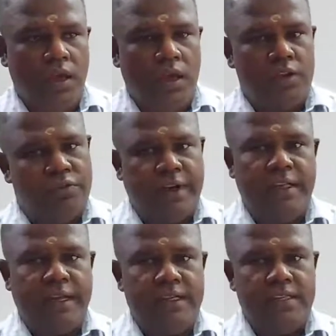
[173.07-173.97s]
You find
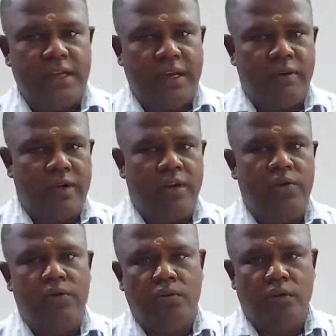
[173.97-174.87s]
the answer, I will tell
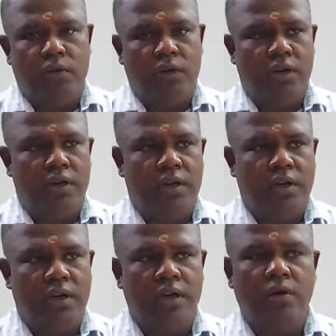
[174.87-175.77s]
you.
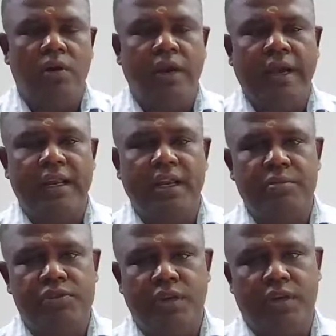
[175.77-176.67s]
In organic
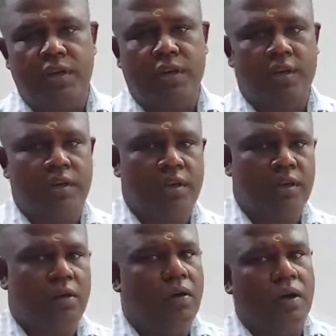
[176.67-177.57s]
chemistry,
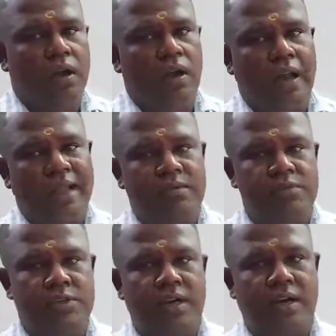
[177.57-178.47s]
all
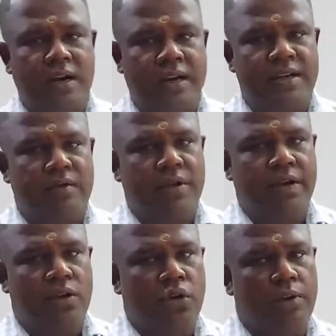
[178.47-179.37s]
atoms are connected by
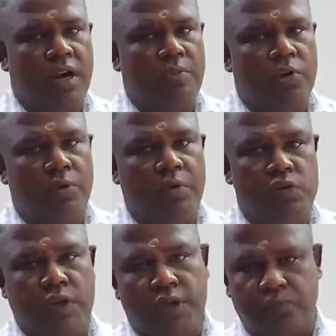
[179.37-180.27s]
covalent bond mutually.